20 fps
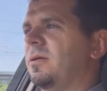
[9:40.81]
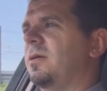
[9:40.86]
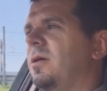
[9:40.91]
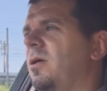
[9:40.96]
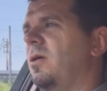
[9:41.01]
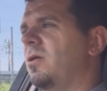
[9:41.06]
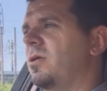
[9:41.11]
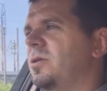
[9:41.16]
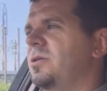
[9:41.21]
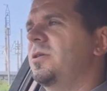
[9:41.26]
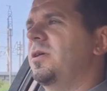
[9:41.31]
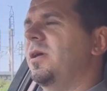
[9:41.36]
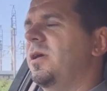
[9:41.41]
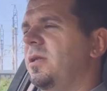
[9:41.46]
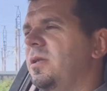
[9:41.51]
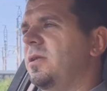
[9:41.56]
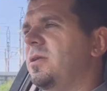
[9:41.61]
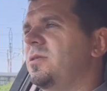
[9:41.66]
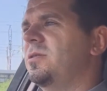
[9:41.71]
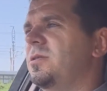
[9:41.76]

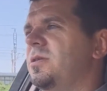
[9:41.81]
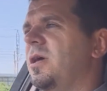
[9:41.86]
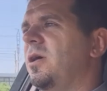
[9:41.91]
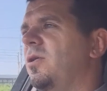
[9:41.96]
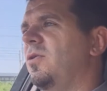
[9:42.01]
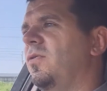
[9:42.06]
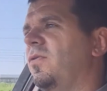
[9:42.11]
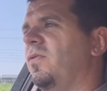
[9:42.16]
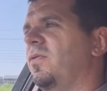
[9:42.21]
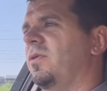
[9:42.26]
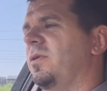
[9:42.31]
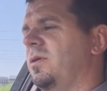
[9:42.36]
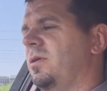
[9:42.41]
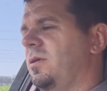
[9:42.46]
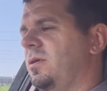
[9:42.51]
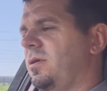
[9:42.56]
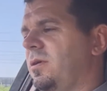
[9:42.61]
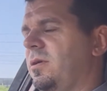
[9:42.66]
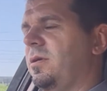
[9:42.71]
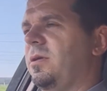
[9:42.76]
octane itself
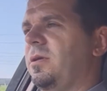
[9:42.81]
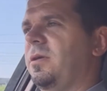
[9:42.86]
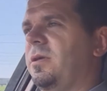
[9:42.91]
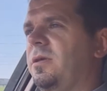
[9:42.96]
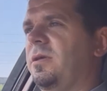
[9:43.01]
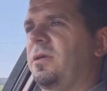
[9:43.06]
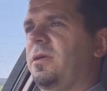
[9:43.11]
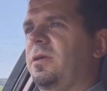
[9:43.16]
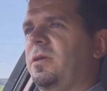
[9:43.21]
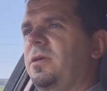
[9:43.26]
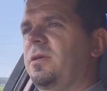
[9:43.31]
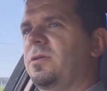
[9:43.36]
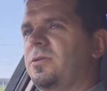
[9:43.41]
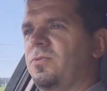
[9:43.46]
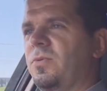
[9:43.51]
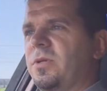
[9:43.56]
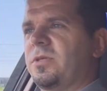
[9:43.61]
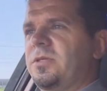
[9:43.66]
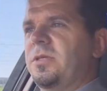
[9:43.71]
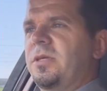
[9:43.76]
is
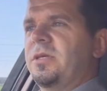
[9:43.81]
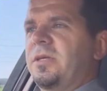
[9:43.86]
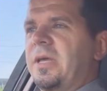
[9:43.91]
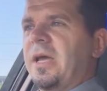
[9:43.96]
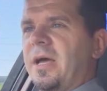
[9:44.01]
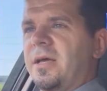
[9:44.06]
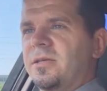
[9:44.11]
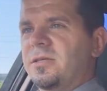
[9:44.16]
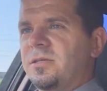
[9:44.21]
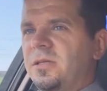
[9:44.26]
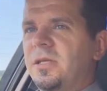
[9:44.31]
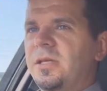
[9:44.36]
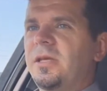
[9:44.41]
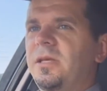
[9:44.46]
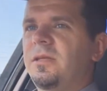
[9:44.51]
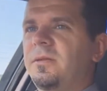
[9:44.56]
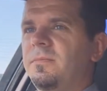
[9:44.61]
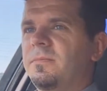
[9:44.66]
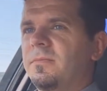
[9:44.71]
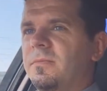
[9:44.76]
what's in
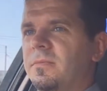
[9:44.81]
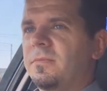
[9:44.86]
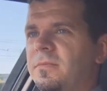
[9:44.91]
gasoline.